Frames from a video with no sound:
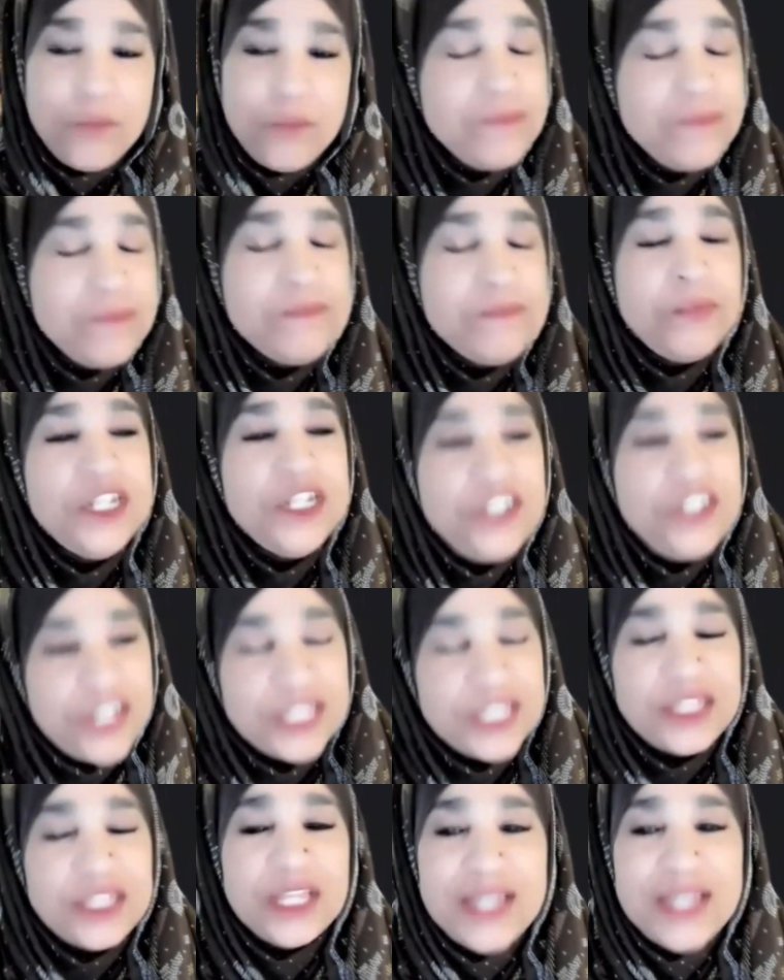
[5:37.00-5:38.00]
We
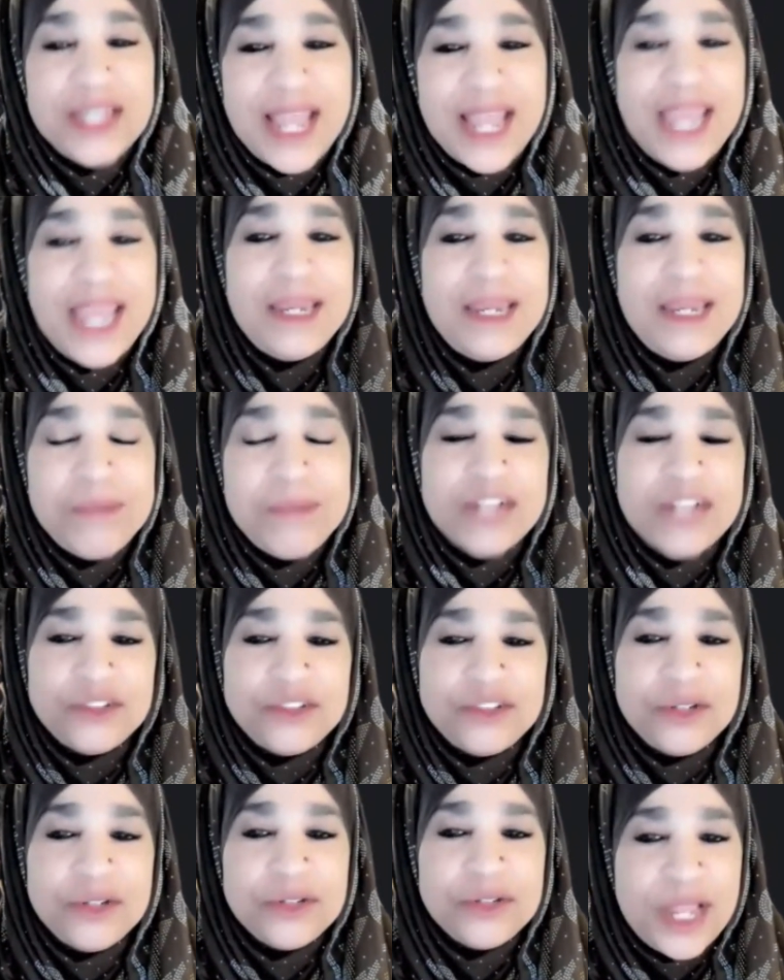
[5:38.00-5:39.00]
did the name
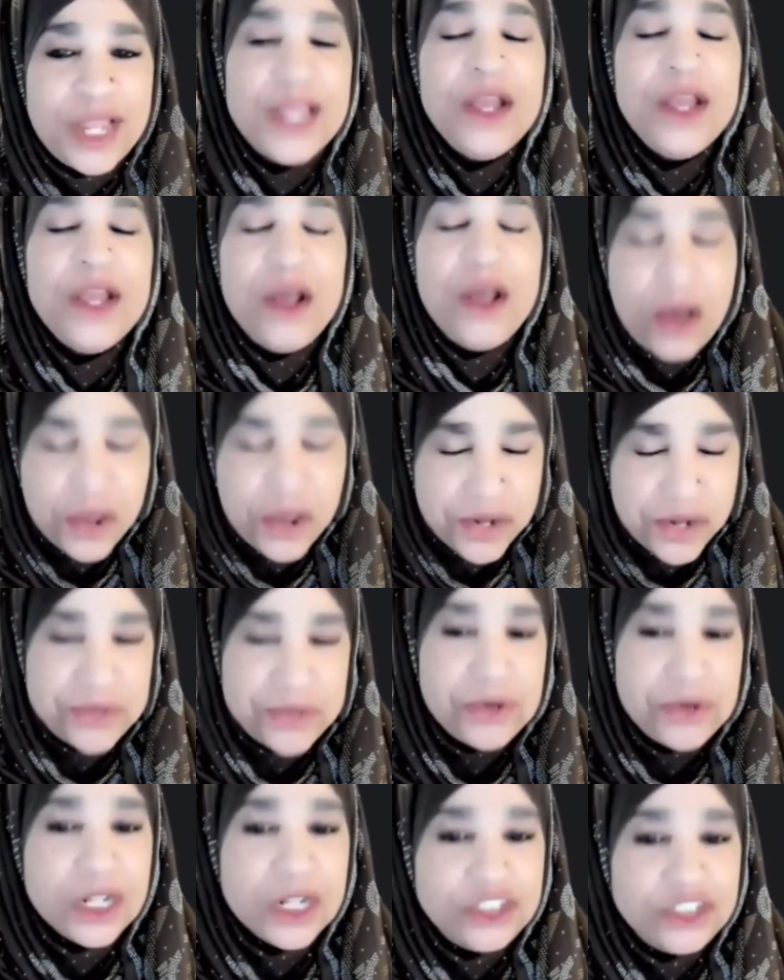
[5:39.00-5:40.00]
yesterday,
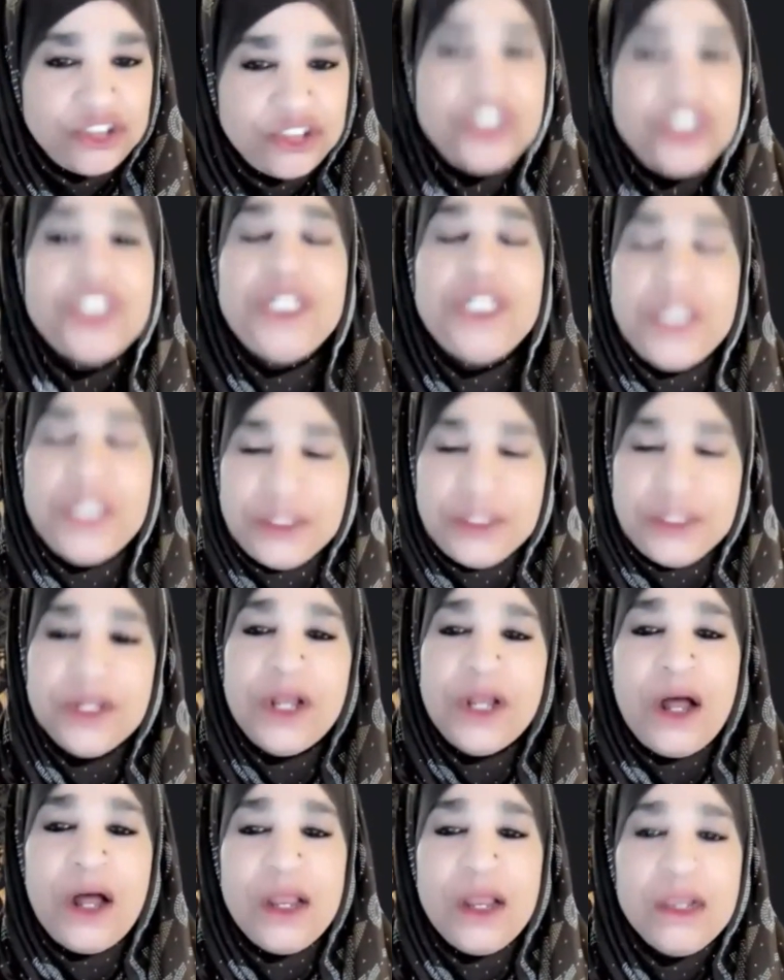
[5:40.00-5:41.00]
Ar-Rashid.
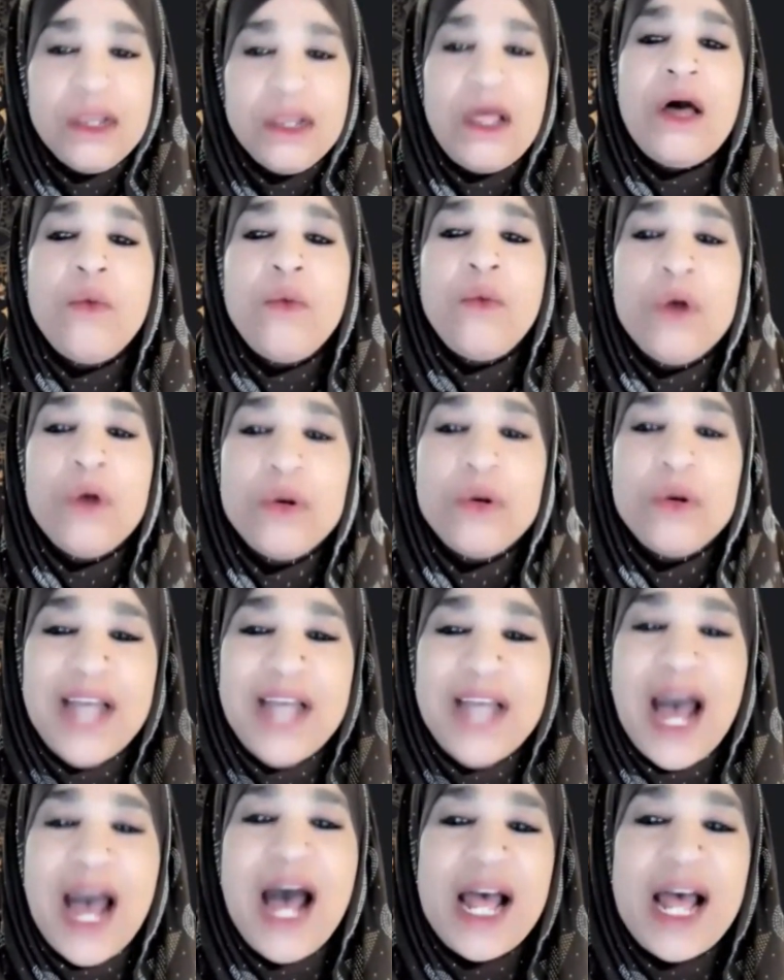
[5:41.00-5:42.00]
Allah will
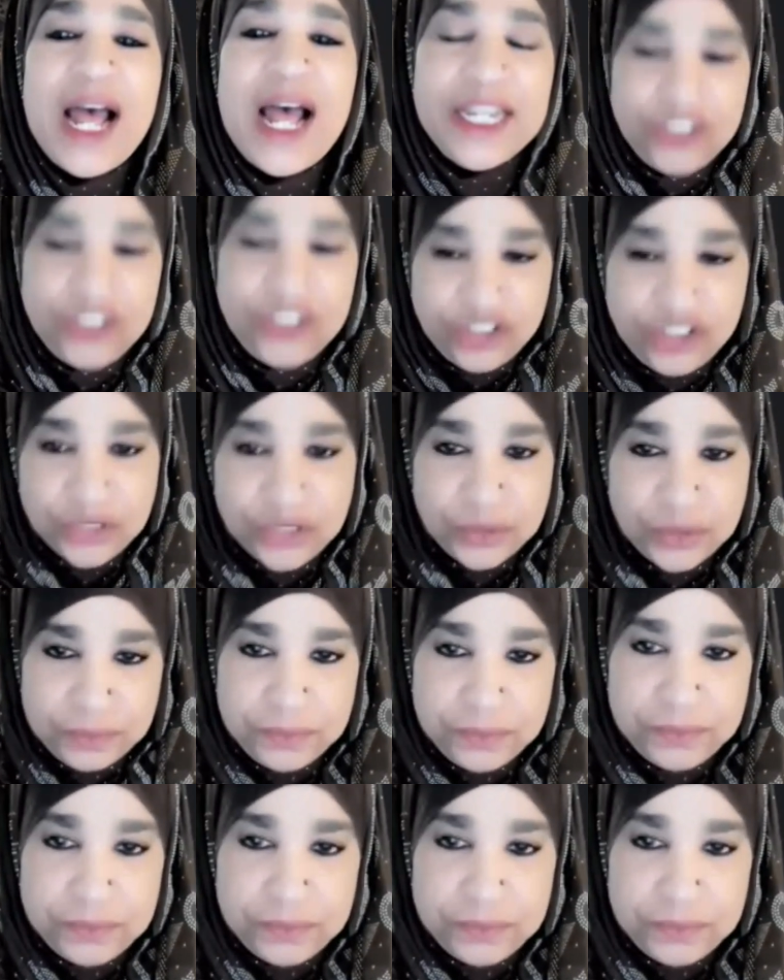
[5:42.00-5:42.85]
guide you.